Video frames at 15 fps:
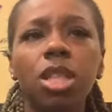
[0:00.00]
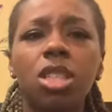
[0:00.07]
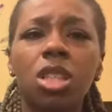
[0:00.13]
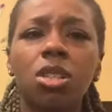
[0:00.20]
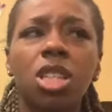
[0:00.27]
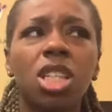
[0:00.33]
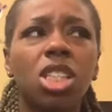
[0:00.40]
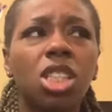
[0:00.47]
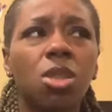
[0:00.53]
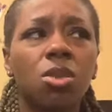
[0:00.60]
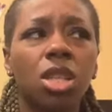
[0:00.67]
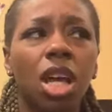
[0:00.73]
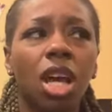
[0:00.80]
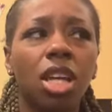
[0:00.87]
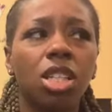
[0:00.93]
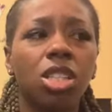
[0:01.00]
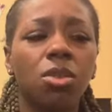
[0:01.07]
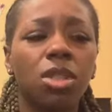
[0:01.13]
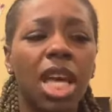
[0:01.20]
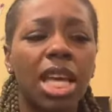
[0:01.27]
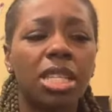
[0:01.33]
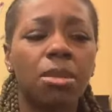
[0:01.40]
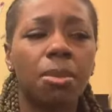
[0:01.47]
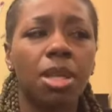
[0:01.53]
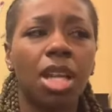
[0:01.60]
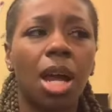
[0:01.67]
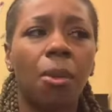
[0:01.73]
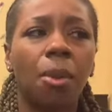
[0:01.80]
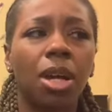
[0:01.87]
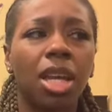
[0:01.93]
So then she was like, she was asking me
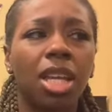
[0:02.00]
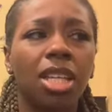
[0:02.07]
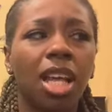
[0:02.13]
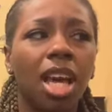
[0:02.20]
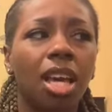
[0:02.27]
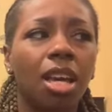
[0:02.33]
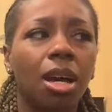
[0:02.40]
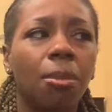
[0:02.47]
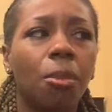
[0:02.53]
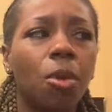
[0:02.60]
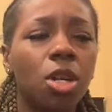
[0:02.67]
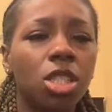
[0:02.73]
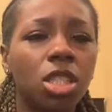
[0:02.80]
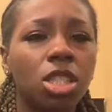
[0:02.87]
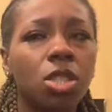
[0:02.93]
that I want to get like abortion.